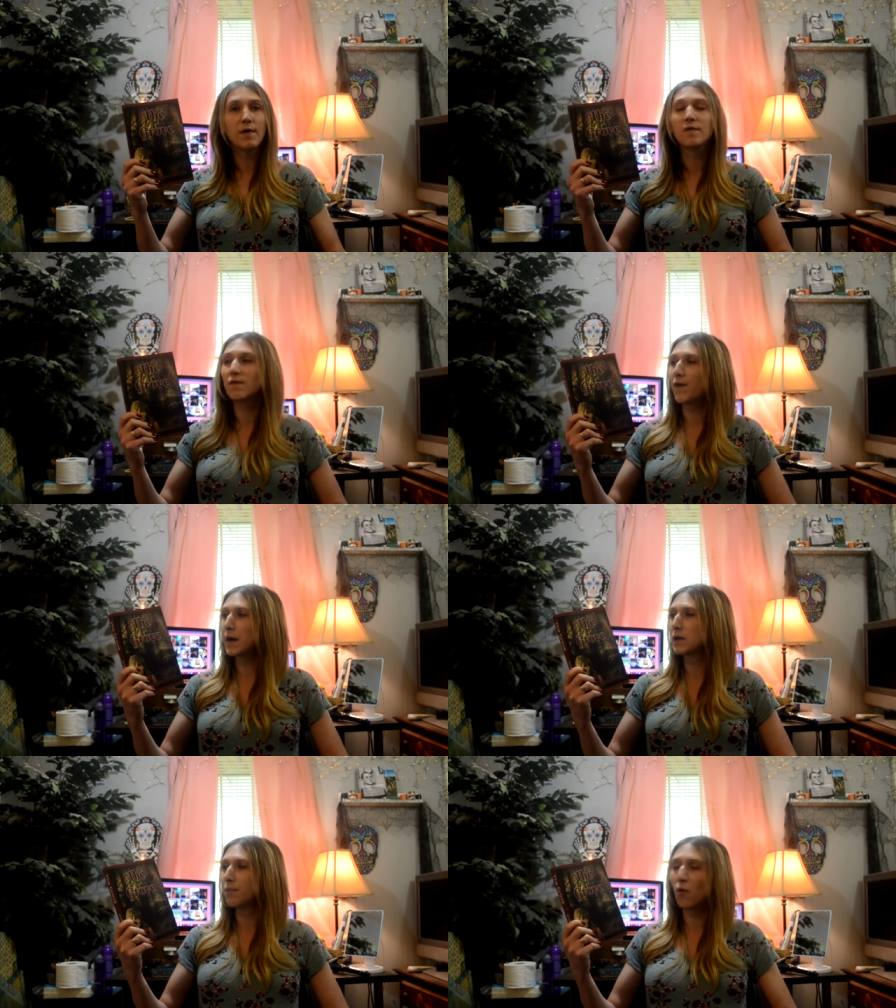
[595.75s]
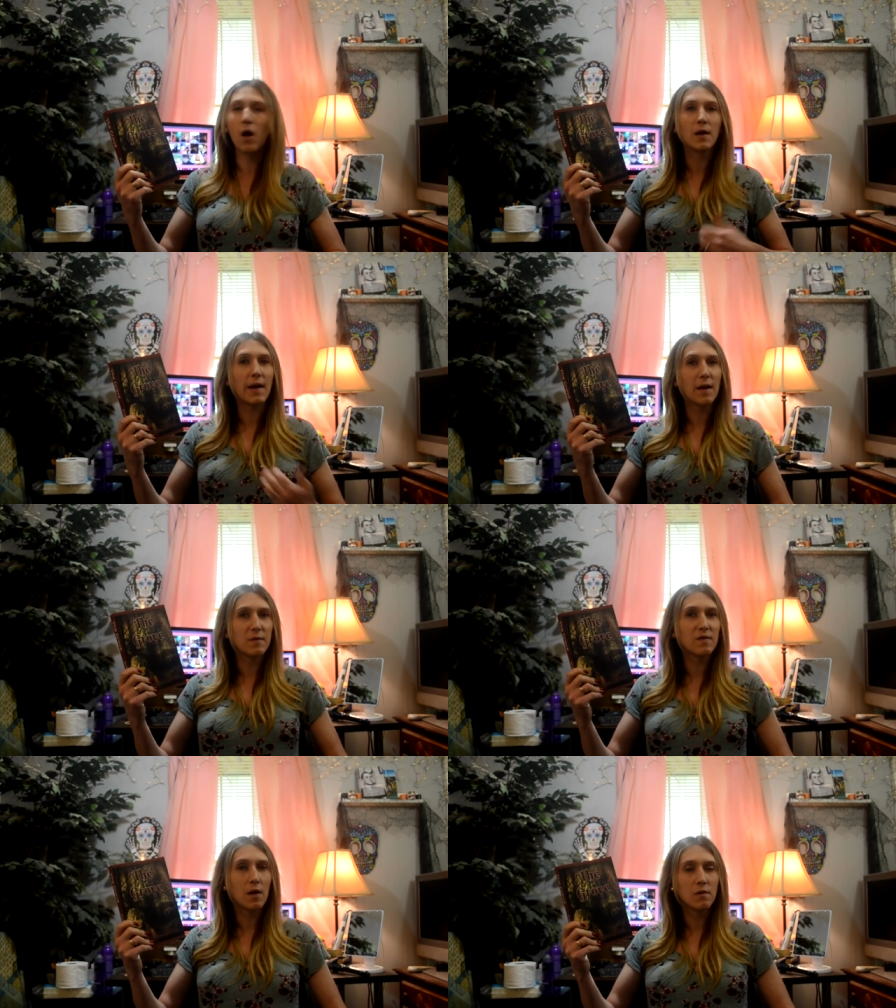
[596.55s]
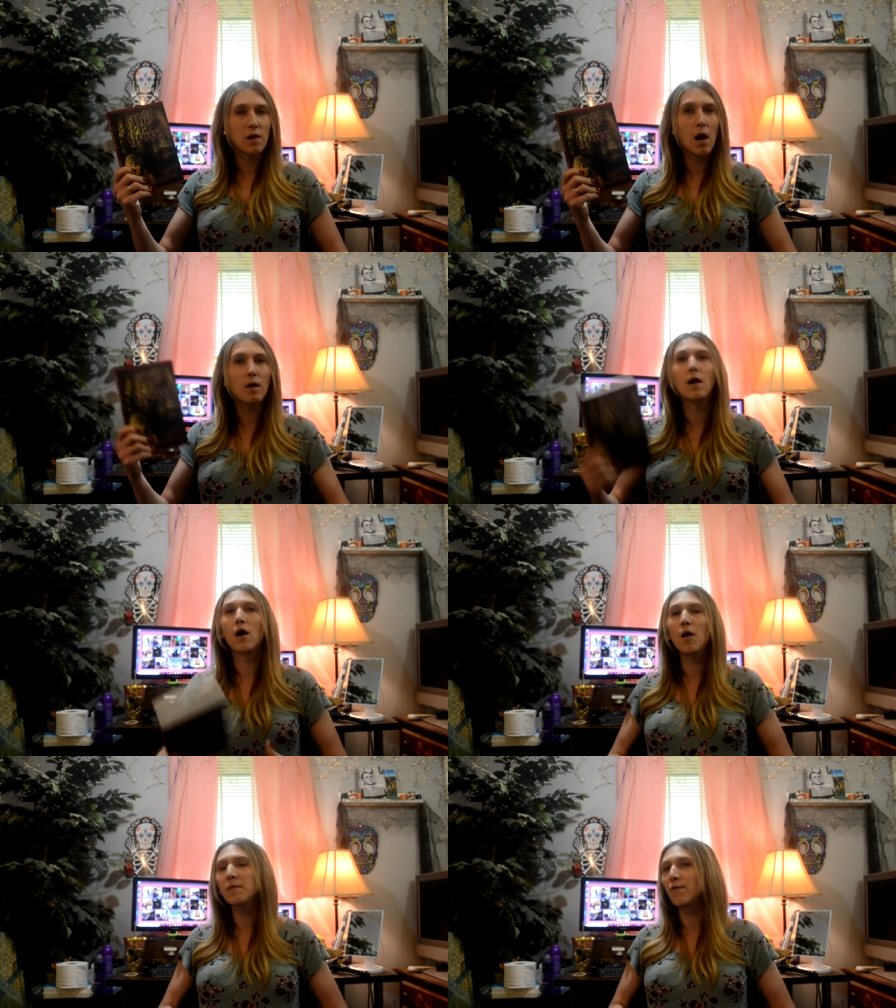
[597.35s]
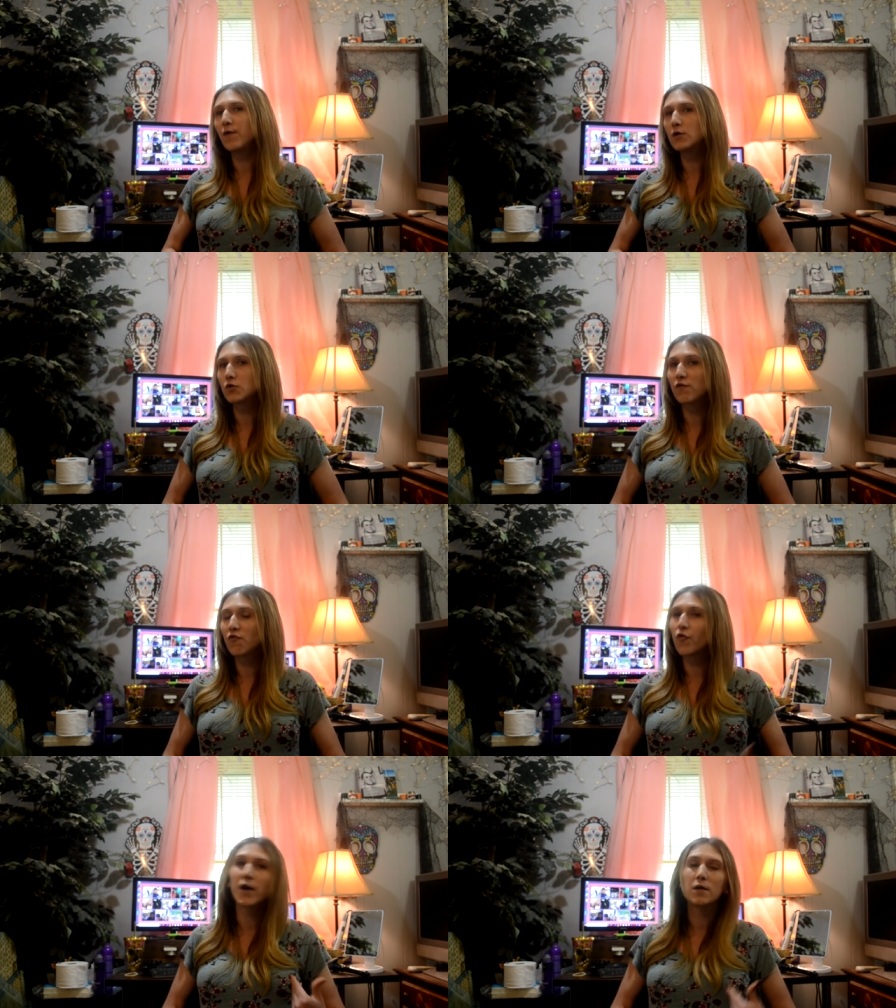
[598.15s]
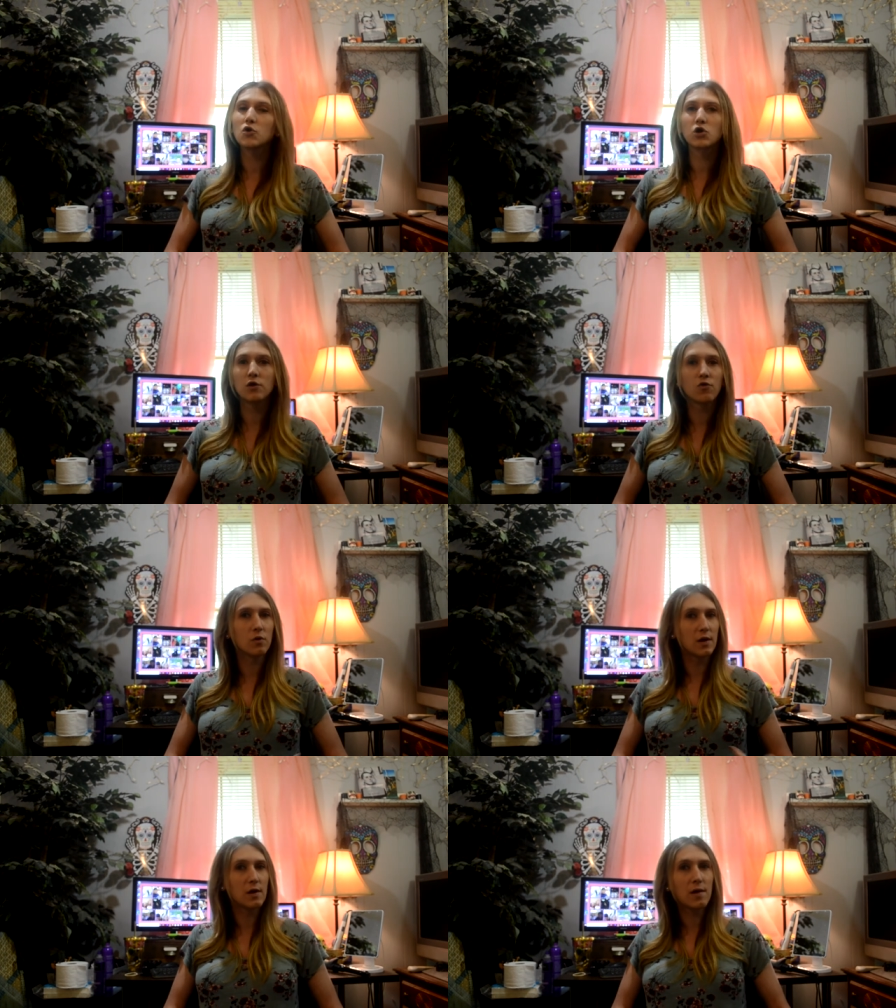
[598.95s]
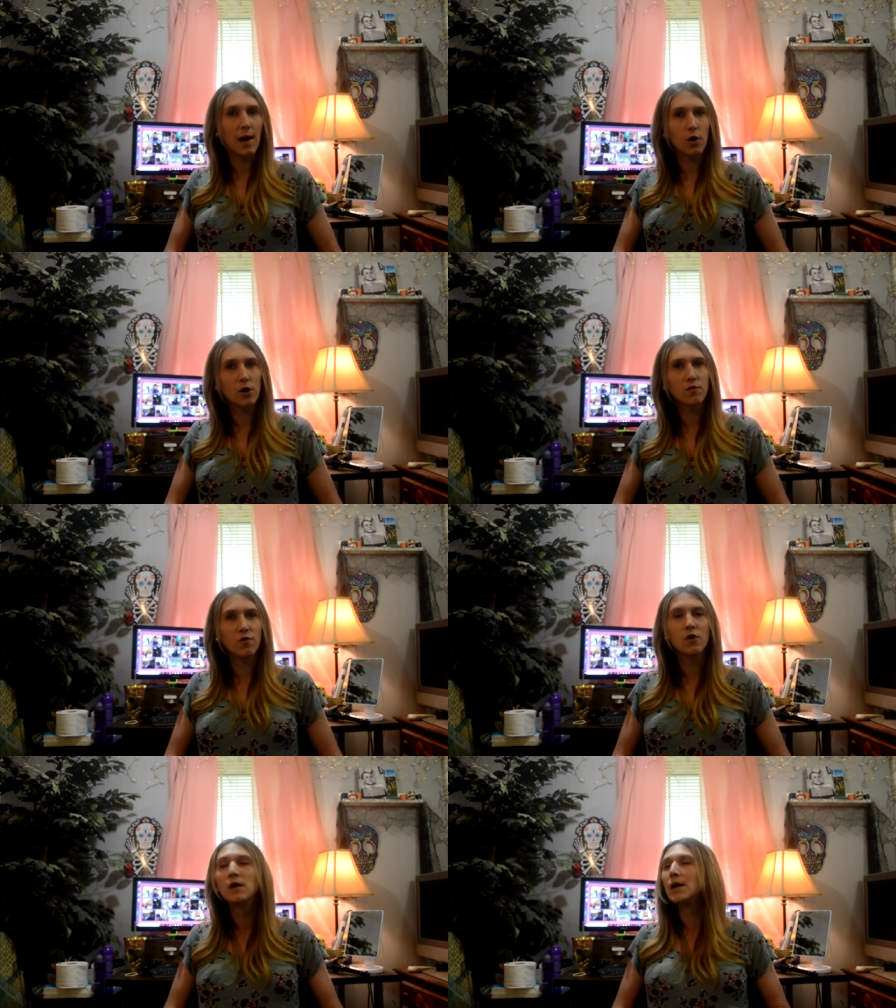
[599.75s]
It's available on Amazon.com. It features a transgender lead character.